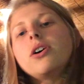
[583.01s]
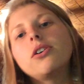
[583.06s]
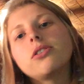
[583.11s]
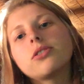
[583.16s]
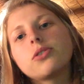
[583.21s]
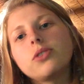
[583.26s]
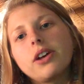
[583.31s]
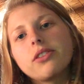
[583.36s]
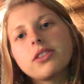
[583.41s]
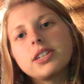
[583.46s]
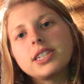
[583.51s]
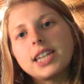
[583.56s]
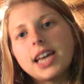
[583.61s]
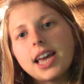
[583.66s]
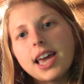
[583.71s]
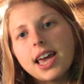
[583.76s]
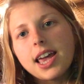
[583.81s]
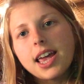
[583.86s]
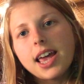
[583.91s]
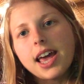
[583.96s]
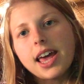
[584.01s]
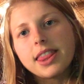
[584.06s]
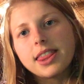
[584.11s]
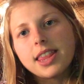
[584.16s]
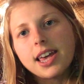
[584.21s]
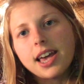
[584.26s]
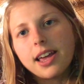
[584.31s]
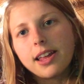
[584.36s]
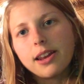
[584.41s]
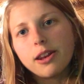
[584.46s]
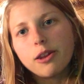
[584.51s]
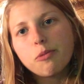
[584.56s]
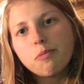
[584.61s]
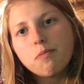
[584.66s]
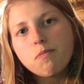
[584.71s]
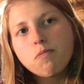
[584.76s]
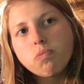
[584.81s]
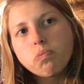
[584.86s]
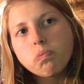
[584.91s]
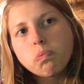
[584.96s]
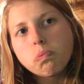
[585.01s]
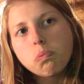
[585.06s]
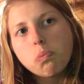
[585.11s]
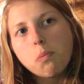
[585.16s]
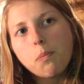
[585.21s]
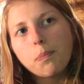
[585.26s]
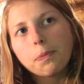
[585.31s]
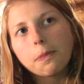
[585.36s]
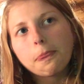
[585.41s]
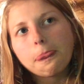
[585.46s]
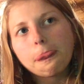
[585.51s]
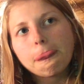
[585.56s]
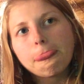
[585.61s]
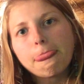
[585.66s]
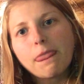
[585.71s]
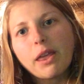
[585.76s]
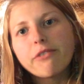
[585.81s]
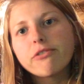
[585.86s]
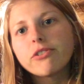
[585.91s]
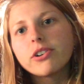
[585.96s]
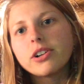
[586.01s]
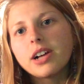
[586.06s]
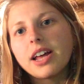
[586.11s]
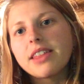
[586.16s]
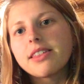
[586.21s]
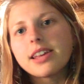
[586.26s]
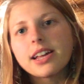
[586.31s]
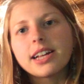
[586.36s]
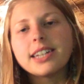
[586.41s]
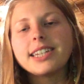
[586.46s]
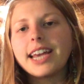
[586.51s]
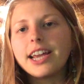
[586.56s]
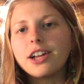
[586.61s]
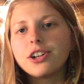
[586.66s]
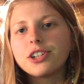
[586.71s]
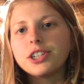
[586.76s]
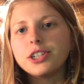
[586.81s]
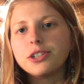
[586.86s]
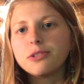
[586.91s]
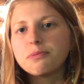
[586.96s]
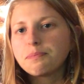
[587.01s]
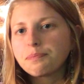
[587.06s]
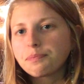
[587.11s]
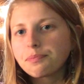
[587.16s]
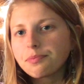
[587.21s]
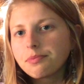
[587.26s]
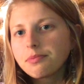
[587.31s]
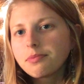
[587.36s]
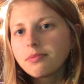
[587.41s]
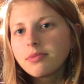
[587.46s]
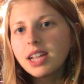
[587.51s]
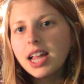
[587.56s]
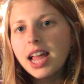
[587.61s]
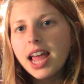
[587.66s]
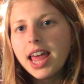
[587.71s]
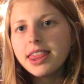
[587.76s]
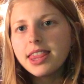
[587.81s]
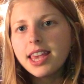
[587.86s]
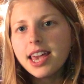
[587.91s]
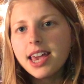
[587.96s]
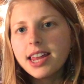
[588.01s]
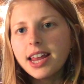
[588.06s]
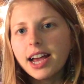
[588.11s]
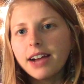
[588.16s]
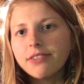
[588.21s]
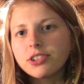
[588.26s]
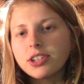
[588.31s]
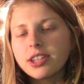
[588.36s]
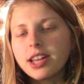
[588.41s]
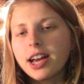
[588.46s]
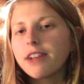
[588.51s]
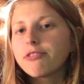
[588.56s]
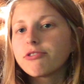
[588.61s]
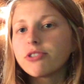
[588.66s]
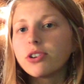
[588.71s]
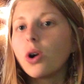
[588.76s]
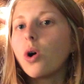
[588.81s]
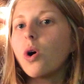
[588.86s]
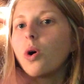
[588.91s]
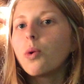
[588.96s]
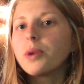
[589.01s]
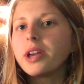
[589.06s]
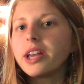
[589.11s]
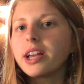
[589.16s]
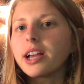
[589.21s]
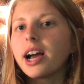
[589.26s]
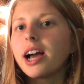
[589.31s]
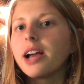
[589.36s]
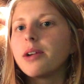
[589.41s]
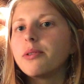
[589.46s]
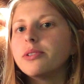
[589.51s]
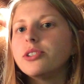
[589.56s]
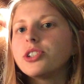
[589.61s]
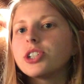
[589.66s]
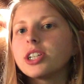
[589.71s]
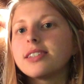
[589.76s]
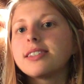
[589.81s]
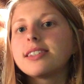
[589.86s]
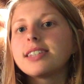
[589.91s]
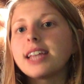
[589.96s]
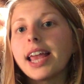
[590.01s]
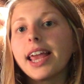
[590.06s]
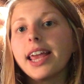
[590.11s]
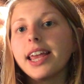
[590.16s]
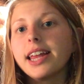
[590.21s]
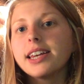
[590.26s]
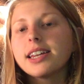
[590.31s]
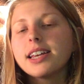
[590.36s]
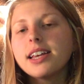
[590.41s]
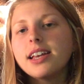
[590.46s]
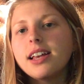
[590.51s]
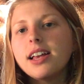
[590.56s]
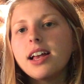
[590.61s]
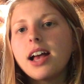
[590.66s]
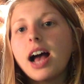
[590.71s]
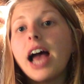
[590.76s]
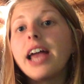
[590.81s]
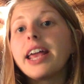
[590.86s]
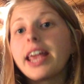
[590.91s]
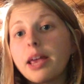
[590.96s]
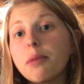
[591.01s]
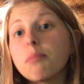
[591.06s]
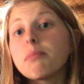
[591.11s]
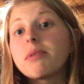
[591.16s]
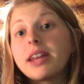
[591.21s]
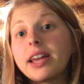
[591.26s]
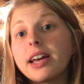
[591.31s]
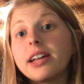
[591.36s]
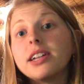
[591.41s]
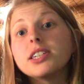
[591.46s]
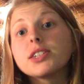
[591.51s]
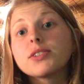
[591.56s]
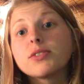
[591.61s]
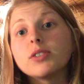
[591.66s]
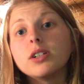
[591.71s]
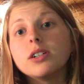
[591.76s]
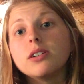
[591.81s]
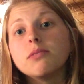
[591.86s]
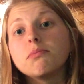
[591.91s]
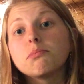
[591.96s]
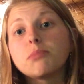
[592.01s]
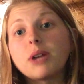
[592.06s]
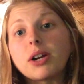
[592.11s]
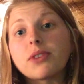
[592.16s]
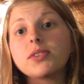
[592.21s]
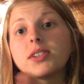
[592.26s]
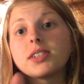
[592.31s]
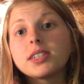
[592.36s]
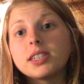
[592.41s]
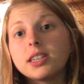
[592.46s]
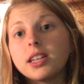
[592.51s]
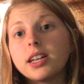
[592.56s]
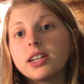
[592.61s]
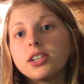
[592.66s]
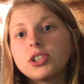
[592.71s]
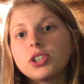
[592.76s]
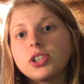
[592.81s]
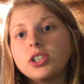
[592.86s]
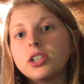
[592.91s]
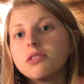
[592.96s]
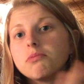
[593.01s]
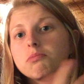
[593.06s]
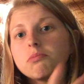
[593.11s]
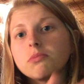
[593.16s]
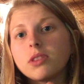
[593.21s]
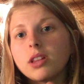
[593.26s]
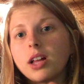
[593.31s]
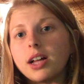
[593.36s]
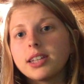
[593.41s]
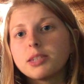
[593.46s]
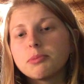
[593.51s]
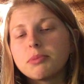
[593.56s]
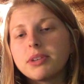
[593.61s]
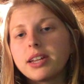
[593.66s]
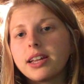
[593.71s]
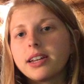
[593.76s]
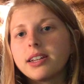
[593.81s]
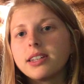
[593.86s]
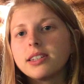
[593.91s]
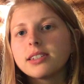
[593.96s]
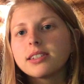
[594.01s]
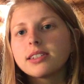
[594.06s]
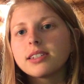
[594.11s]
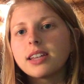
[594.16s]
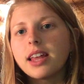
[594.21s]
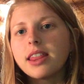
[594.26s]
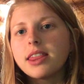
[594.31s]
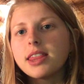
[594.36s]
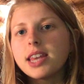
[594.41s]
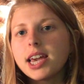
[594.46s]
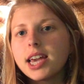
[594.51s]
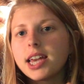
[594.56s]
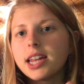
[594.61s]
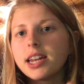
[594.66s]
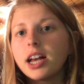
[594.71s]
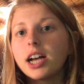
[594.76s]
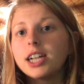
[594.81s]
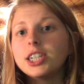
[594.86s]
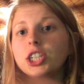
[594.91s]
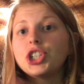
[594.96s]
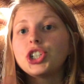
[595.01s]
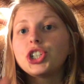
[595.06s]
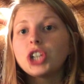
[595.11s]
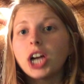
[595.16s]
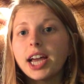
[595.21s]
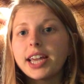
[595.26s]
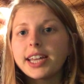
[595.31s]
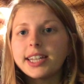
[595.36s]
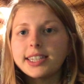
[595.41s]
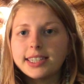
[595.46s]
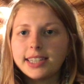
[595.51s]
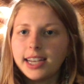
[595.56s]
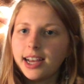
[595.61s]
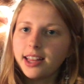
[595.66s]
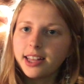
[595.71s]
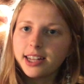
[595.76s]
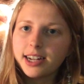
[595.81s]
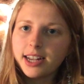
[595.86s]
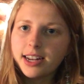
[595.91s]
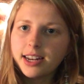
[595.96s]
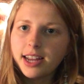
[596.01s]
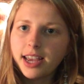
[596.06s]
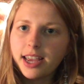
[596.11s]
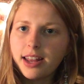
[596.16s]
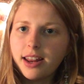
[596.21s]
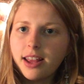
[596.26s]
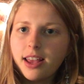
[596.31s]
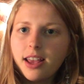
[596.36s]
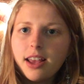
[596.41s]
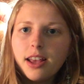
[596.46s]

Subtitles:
throughout the day, and then for I think a day or two, and then after that for a whole week I ate bananas for breakfast and lunch, lots of bananas, and then a giant salad at night.